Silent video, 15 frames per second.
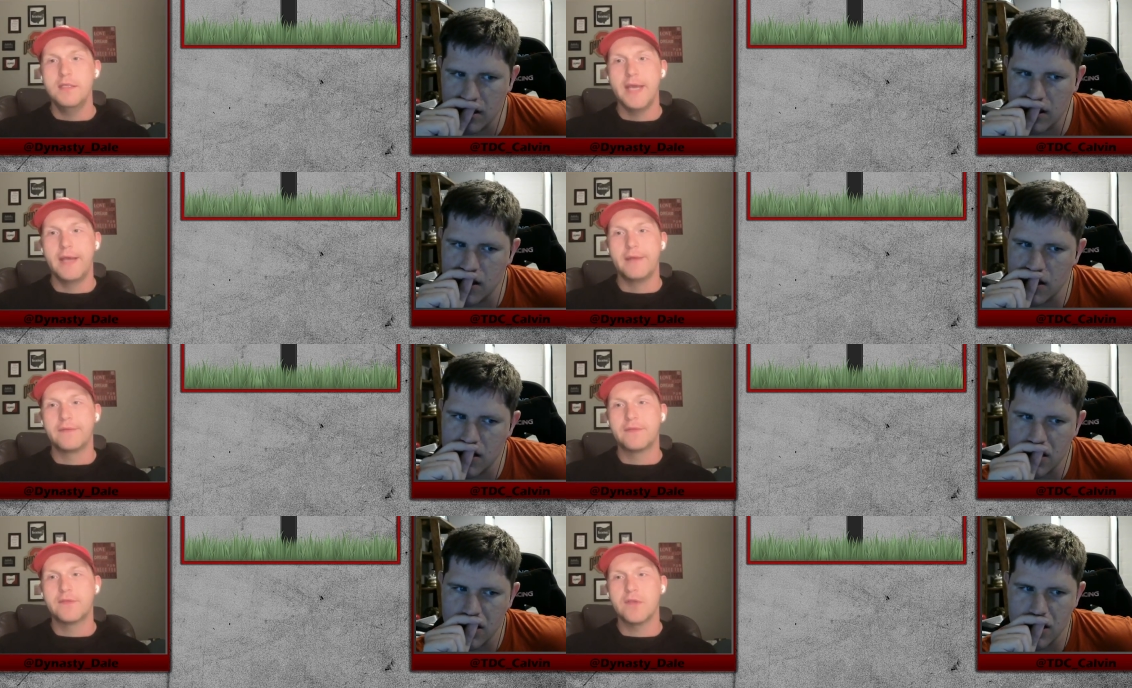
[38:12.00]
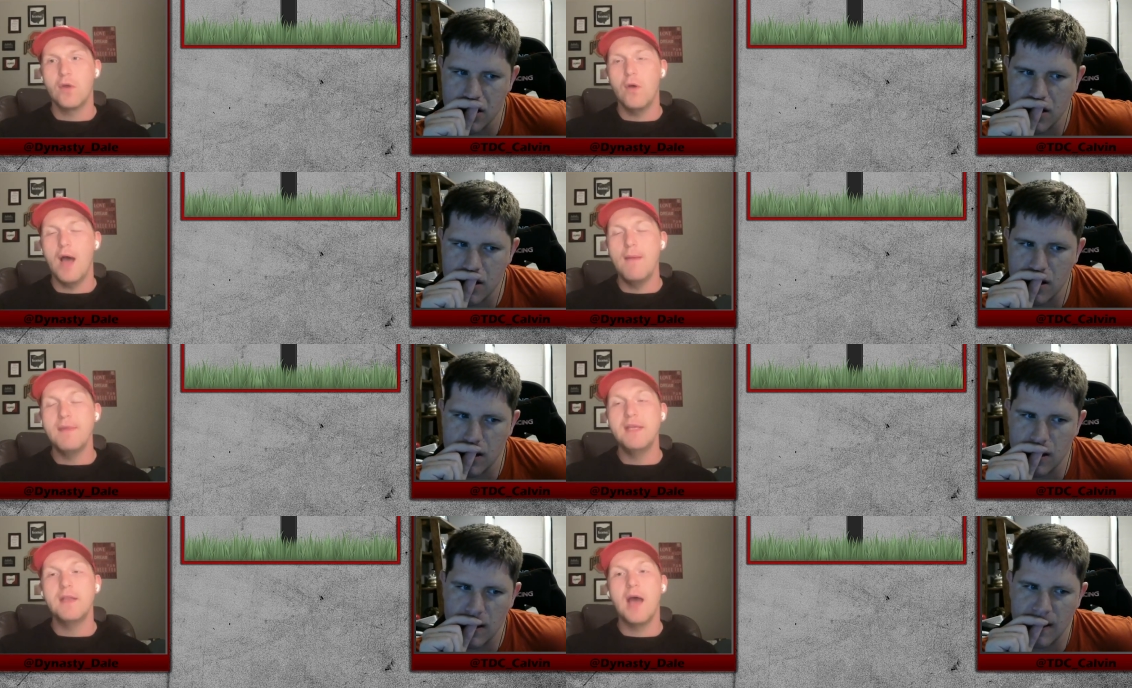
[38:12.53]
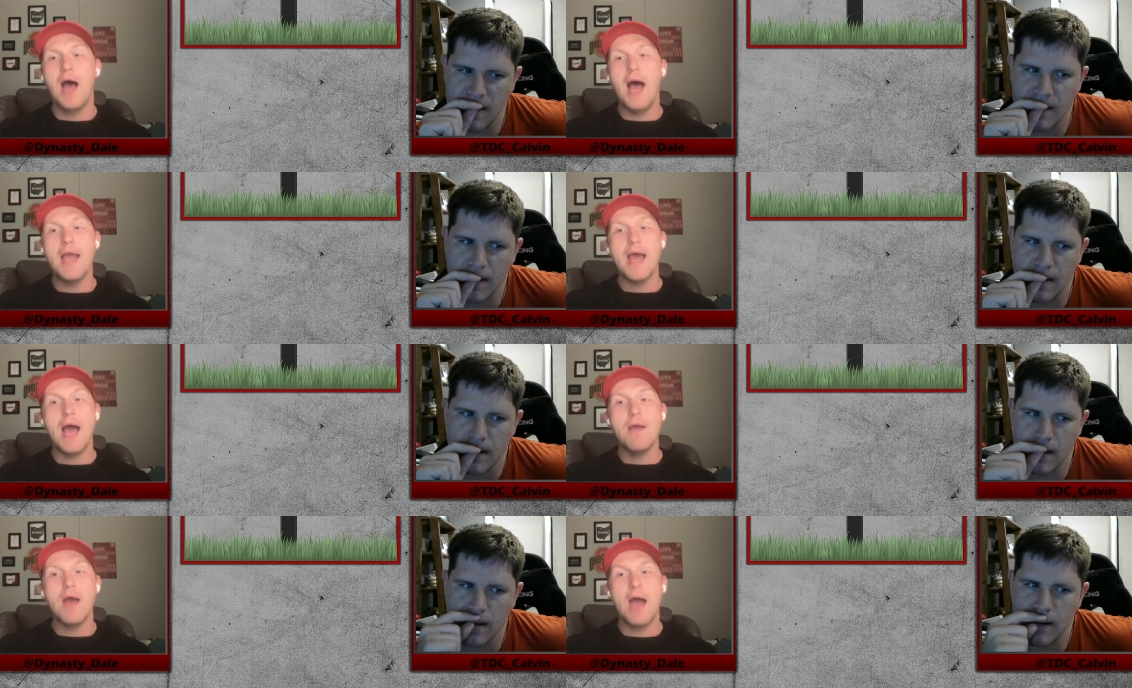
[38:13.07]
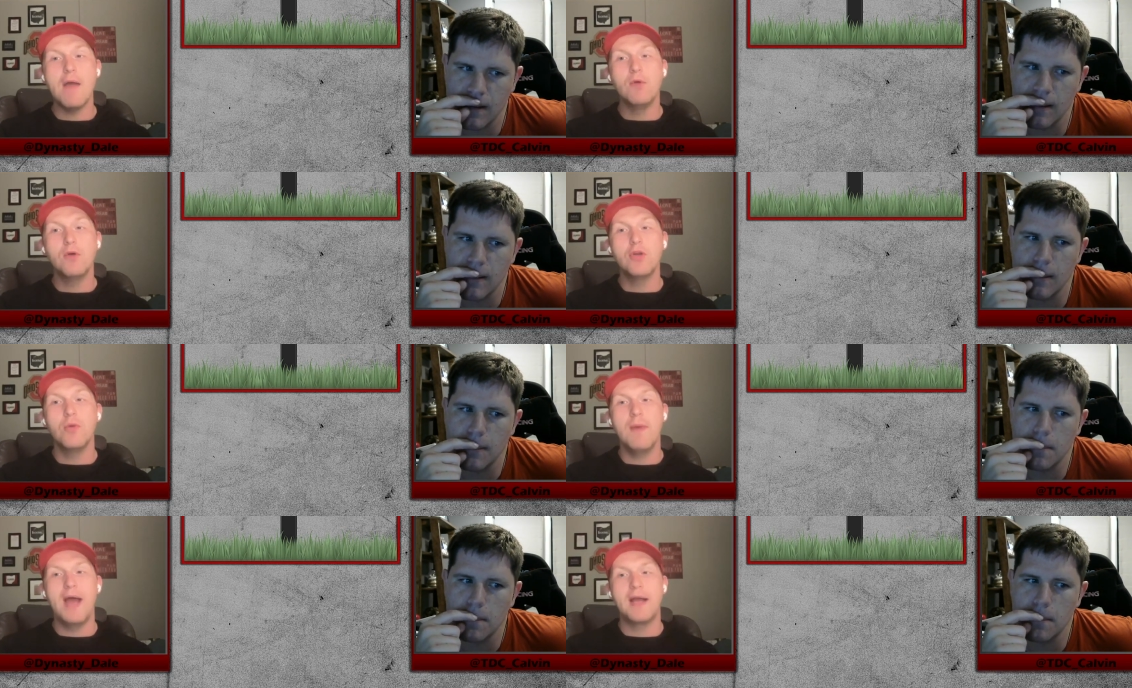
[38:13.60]
Speaker 1: Yes. So I mean, I, I I, will
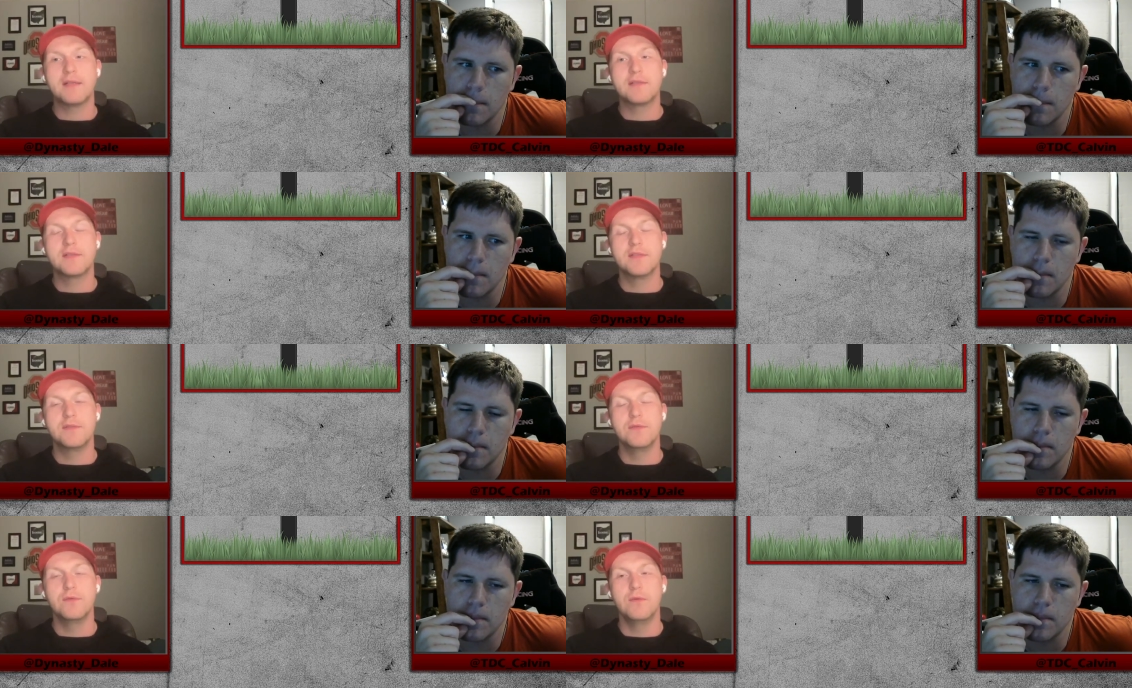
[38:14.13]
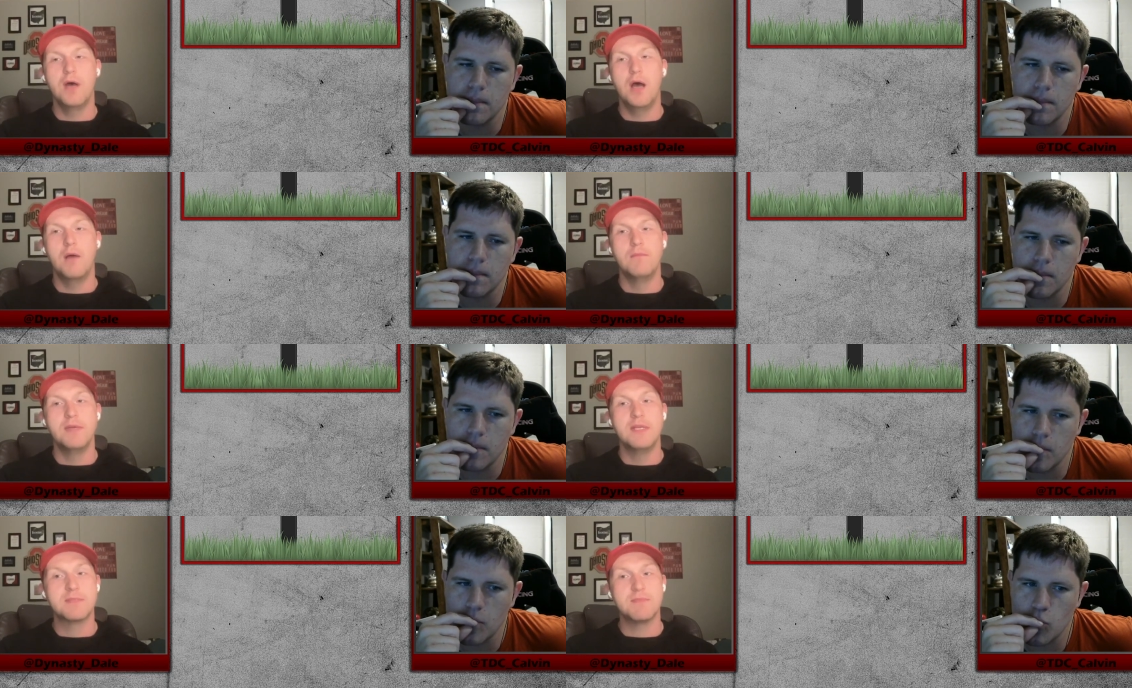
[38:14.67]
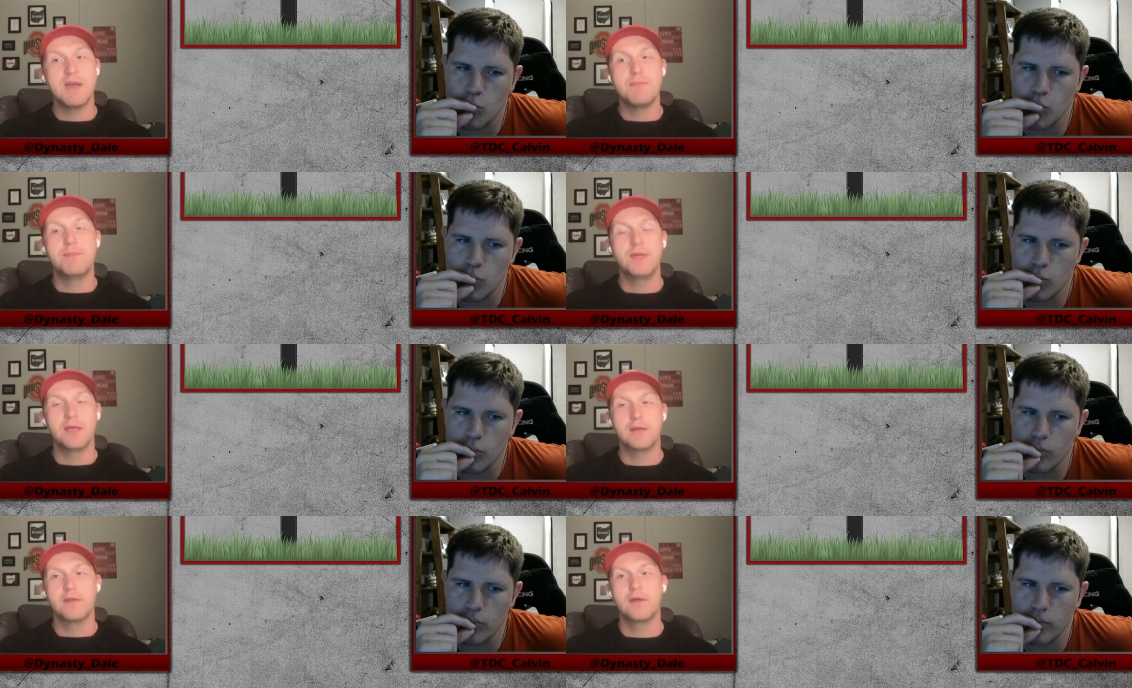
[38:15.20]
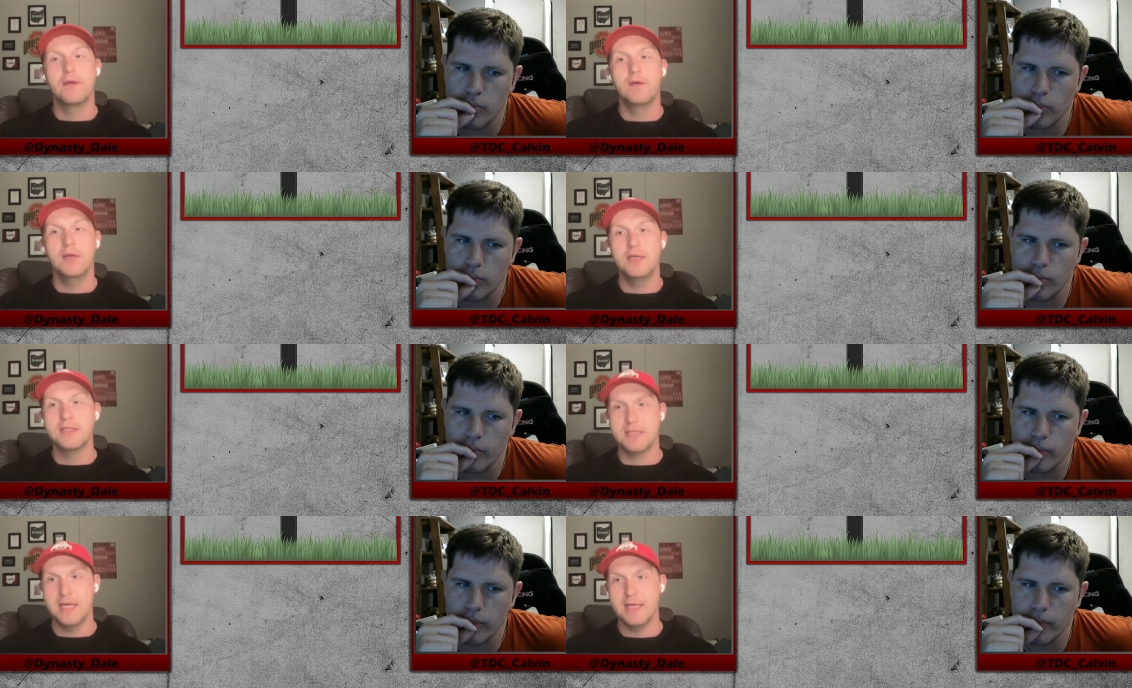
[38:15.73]
go back to um, it's my pick though
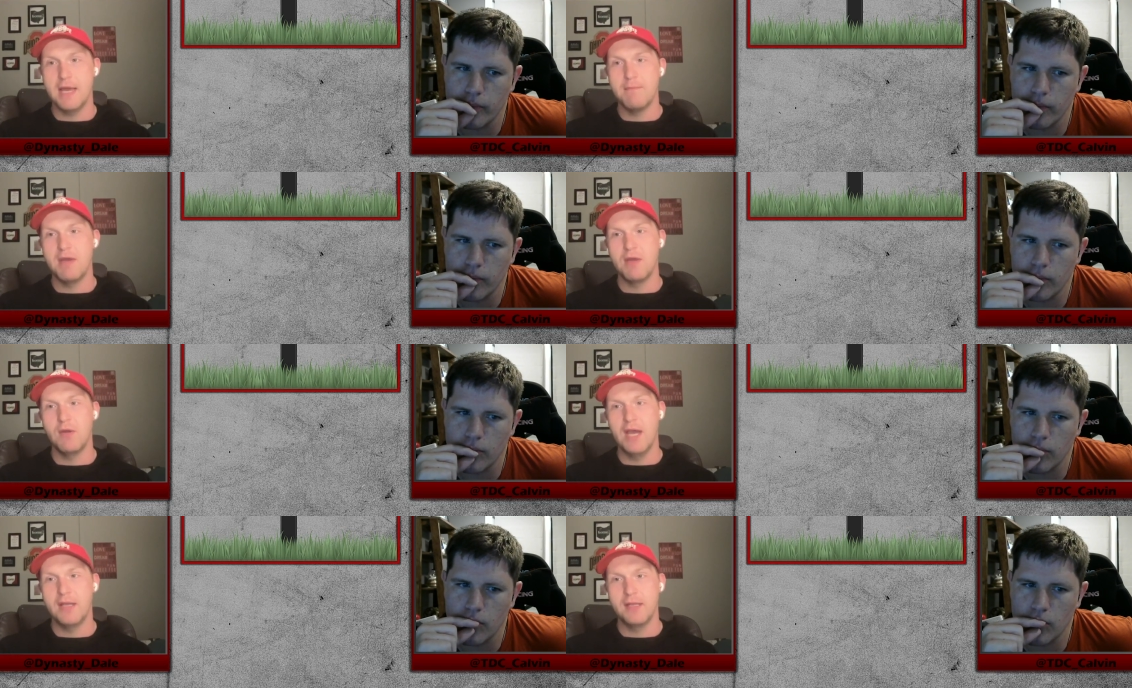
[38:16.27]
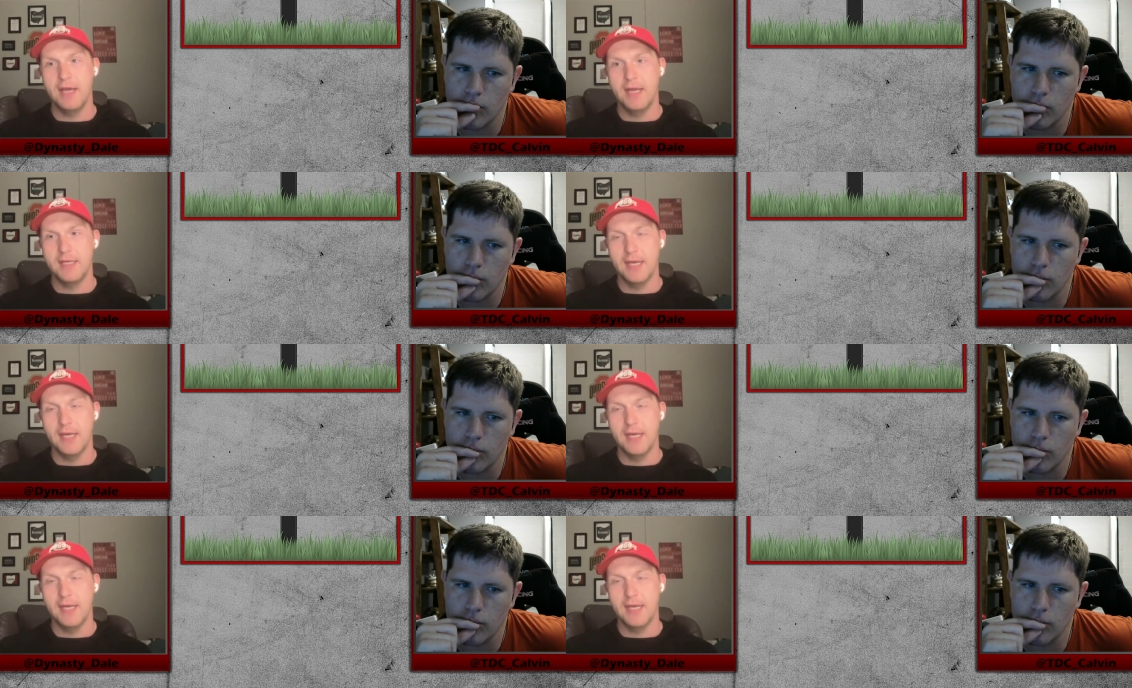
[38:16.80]
is at, at my at,